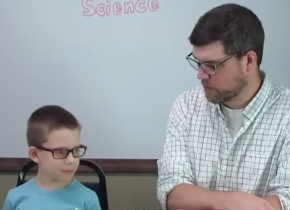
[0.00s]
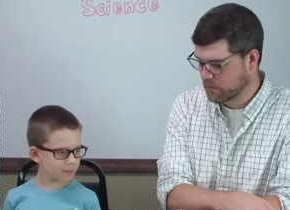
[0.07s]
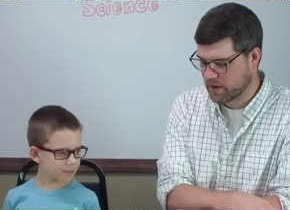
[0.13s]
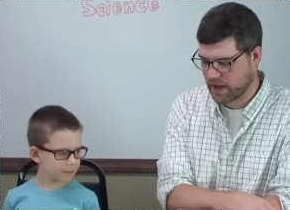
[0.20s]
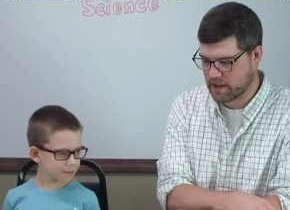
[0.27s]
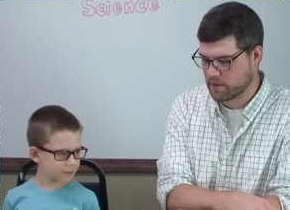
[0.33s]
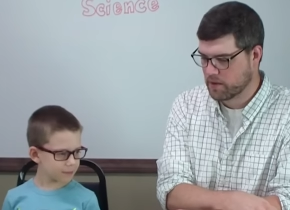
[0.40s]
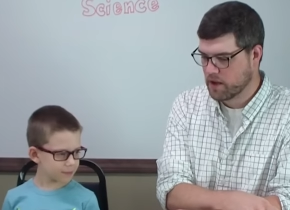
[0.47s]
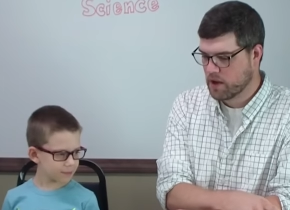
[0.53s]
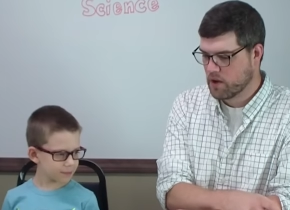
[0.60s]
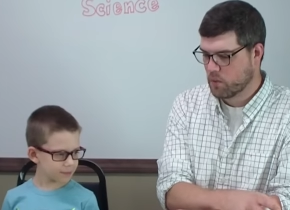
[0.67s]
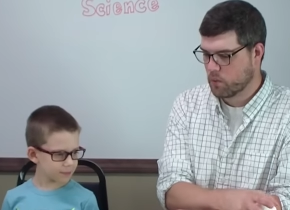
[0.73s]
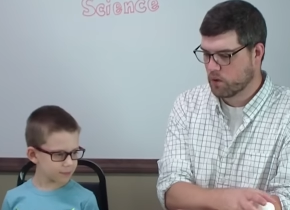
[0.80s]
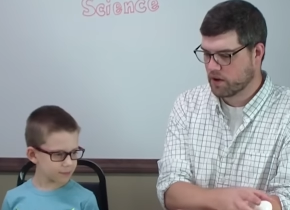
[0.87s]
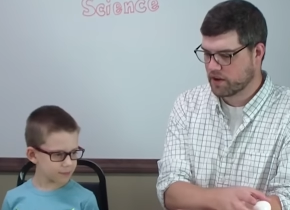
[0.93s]
Speaker 1: Okay.
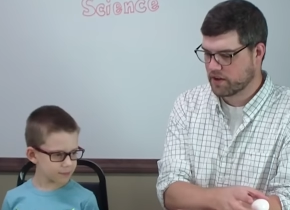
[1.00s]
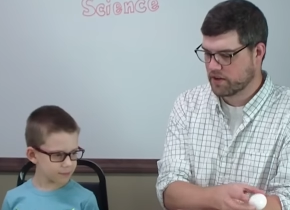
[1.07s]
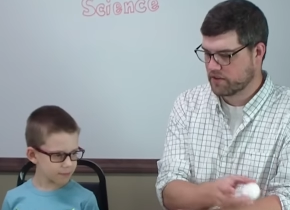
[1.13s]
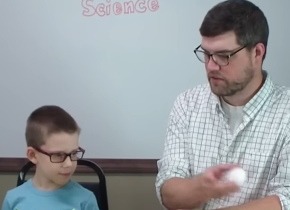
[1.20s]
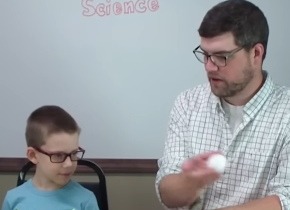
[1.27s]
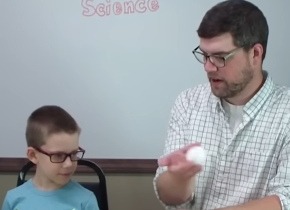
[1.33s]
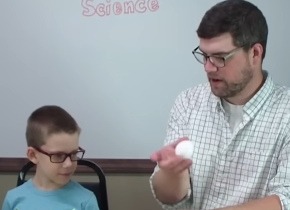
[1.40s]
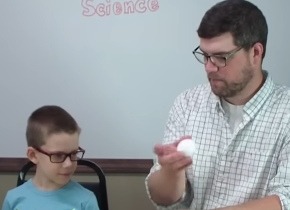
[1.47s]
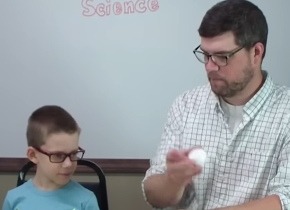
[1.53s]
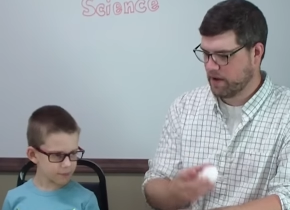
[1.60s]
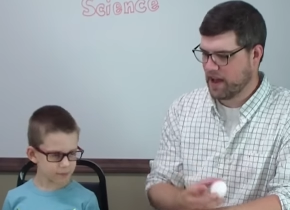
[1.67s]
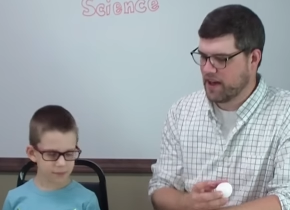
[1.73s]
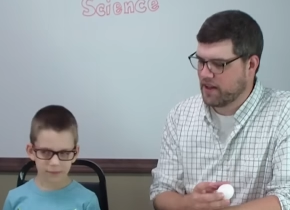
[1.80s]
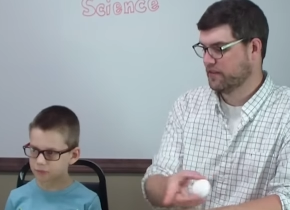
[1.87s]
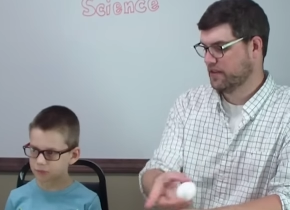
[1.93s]
We're going to try to
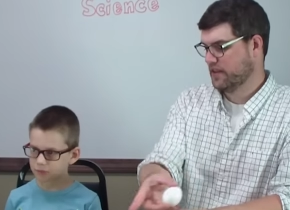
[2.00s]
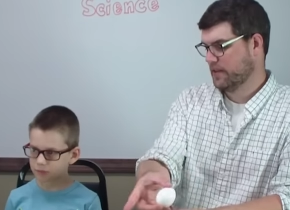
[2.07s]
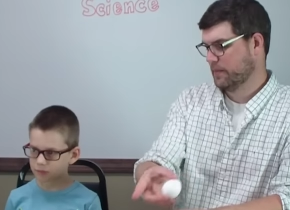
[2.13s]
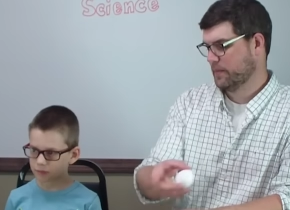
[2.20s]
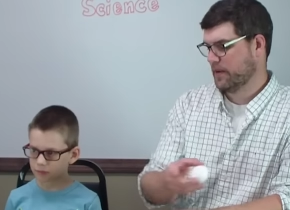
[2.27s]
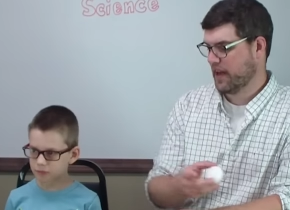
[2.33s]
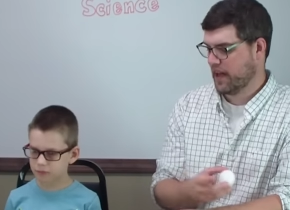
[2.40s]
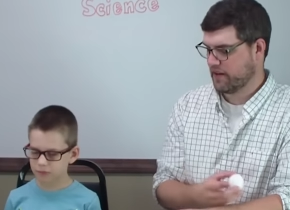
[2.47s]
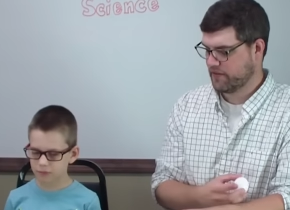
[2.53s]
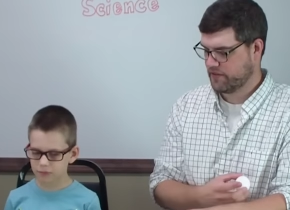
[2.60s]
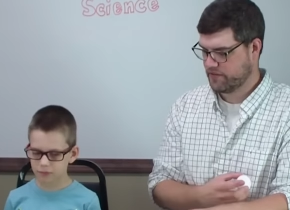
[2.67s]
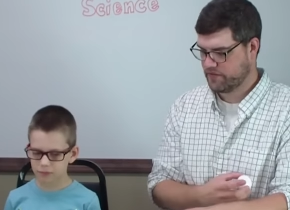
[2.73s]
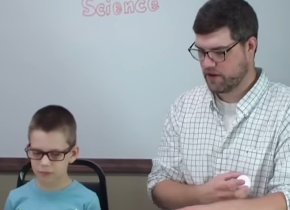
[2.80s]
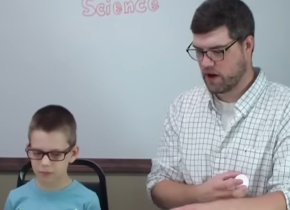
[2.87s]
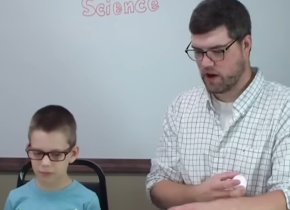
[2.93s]
balance it to have it
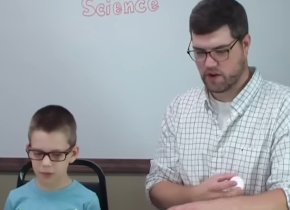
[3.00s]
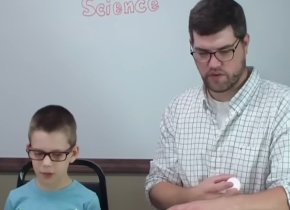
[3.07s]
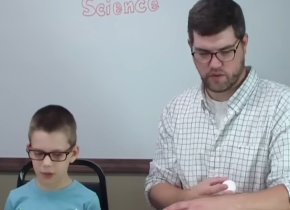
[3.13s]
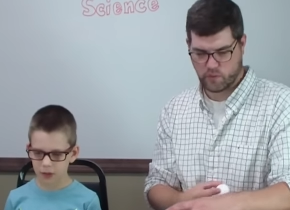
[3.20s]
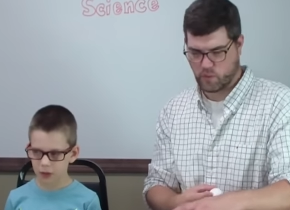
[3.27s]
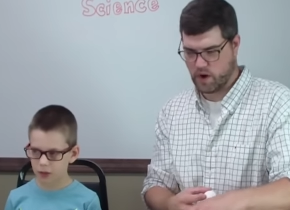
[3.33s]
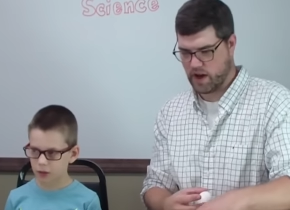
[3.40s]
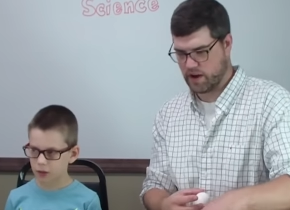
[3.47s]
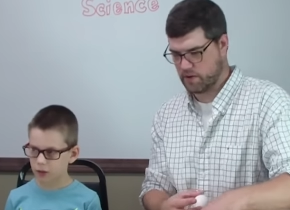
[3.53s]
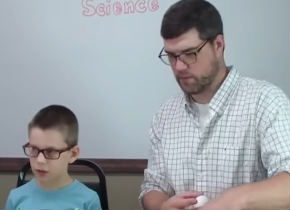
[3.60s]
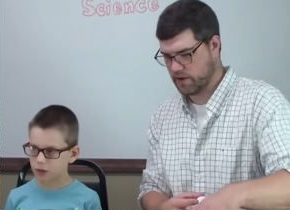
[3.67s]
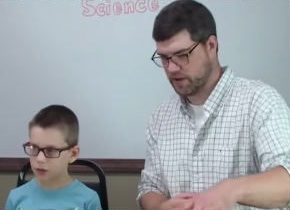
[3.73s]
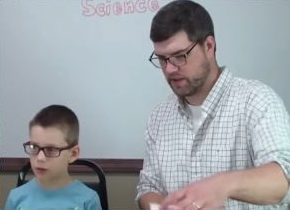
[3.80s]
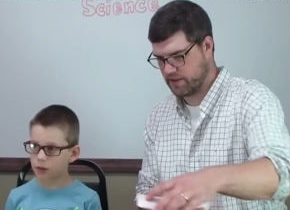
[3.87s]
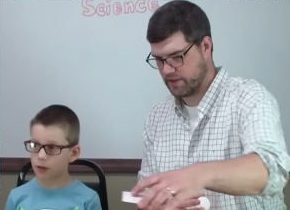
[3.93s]
fall in the water.
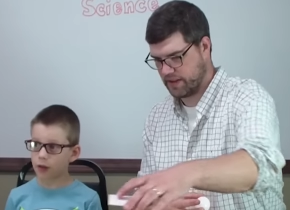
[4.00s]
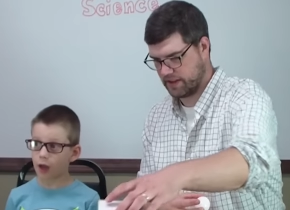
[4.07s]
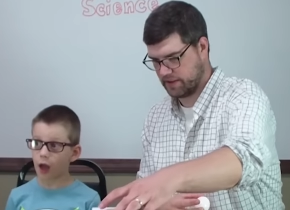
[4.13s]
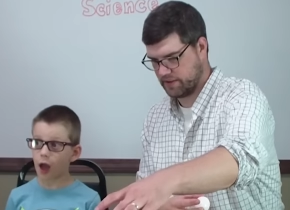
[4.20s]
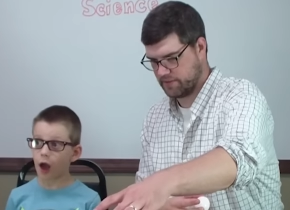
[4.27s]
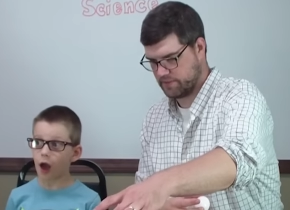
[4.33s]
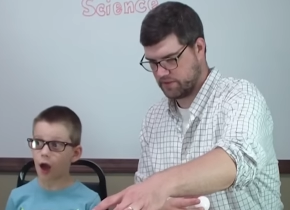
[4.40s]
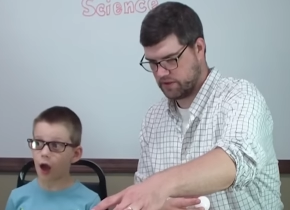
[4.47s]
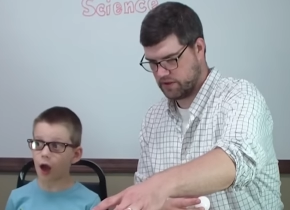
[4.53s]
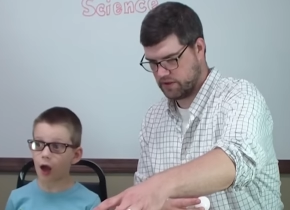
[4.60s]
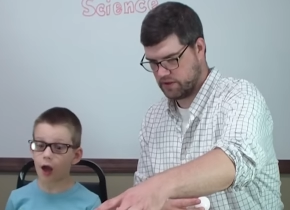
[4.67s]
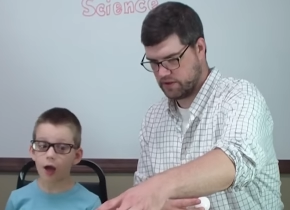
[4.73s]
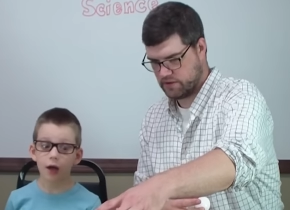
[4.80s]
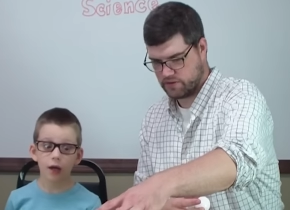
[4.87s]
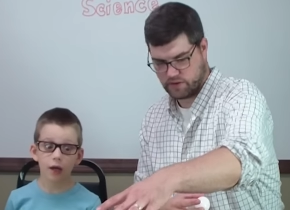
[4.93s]
What do you think? Yeah.
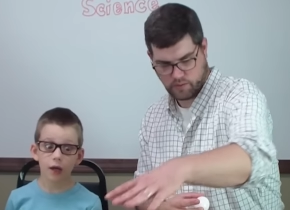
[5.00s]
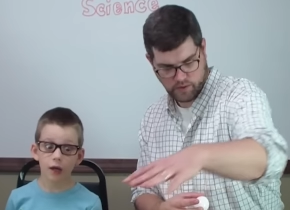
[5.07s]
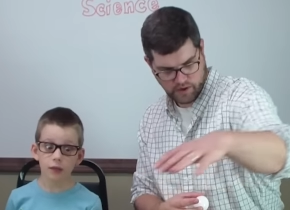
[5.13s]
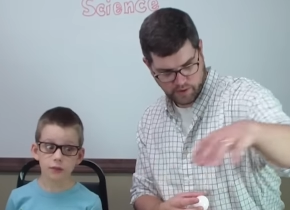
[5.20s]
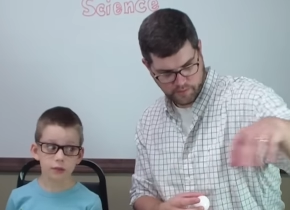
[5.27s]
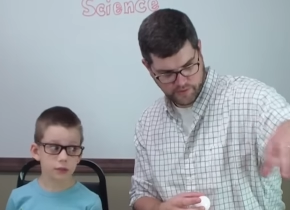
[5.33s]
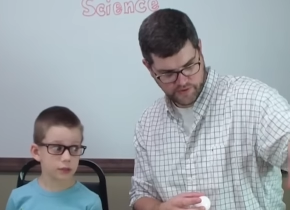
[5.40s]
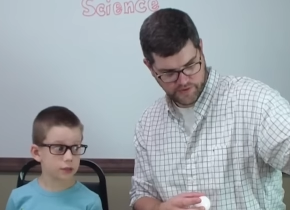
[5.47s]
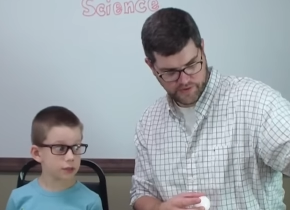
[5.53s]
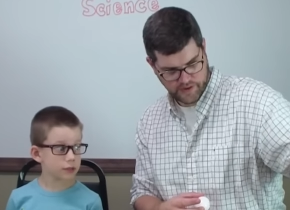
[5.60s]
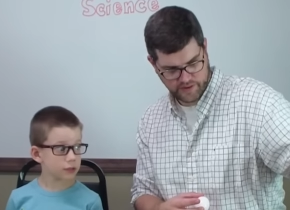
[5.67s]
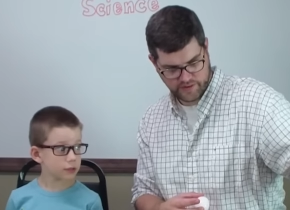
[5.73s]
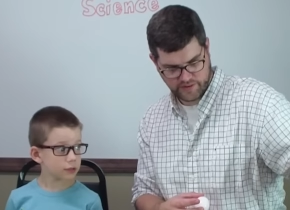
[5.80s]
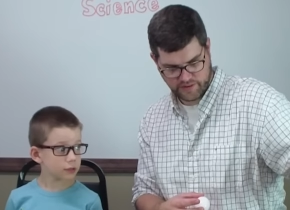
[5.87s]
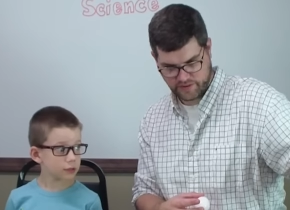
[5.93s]
So we're going to put
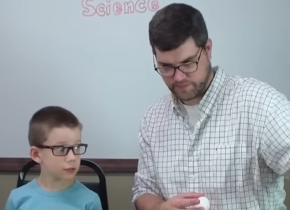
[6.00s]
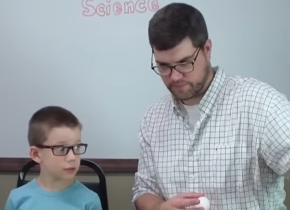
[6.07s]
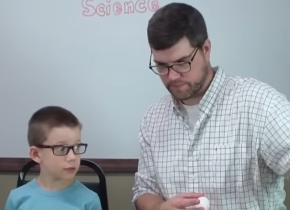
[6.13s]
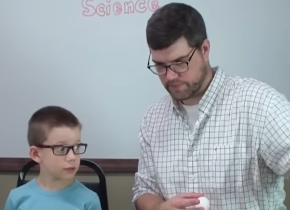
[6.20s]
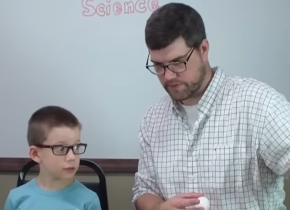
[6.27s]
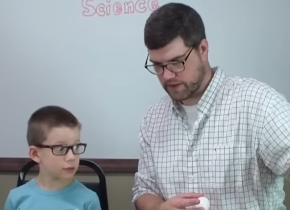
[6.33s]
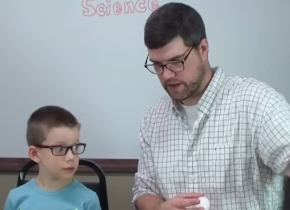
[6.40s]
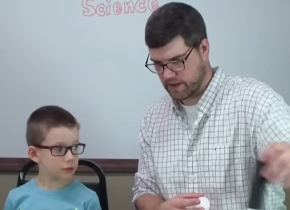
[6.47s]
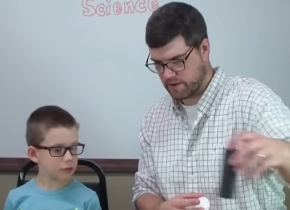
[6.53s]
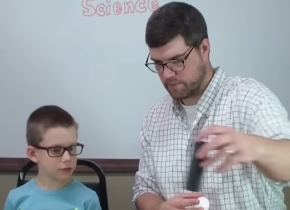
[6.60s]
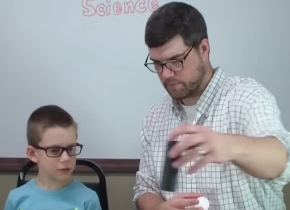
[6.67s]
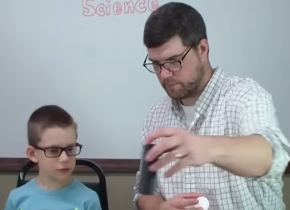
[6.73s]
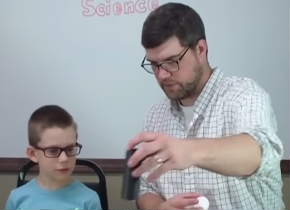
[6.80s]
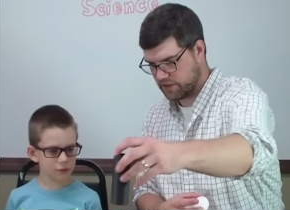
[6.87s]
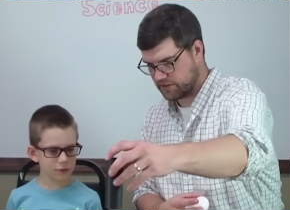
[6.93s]
this
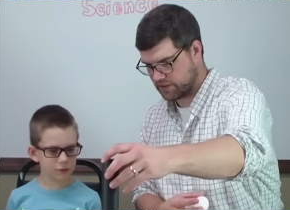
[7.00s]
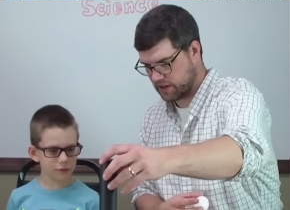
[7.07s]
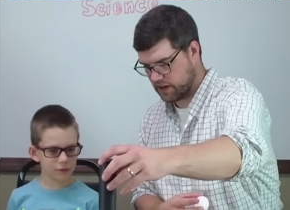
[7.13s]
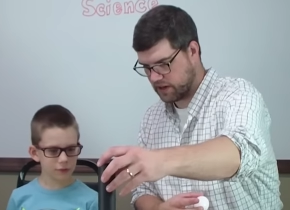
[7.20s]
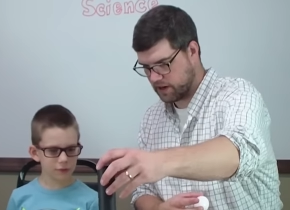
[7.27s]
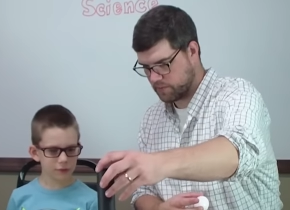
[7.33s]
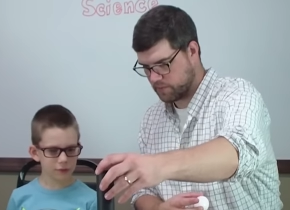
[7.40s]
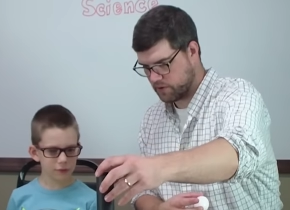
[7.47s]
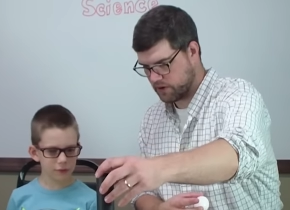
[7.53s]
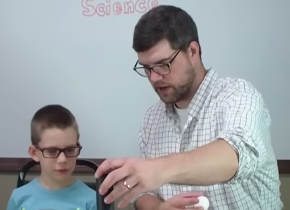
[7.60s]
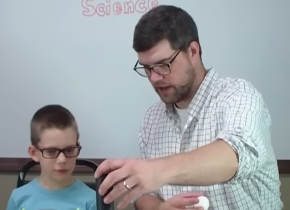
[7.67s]
piece of cardboard